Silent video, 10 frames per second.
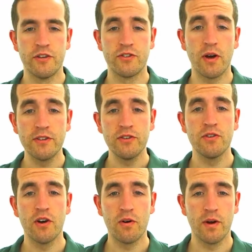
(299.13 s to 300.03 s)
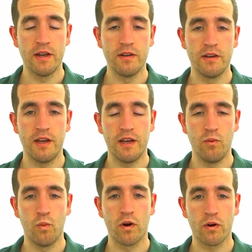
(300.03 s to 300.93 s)
So as you go
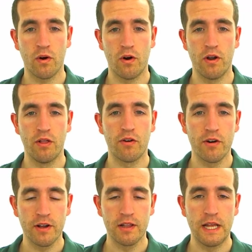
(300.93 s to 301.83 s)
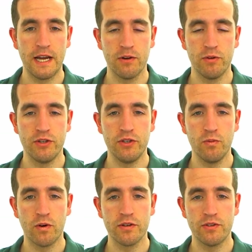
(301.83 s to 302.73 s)
and work on learning a language,
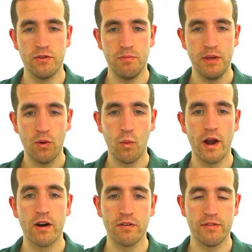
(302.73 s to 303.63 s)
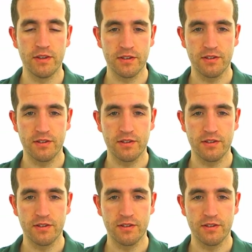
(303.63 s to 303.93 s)
you want to be aware of this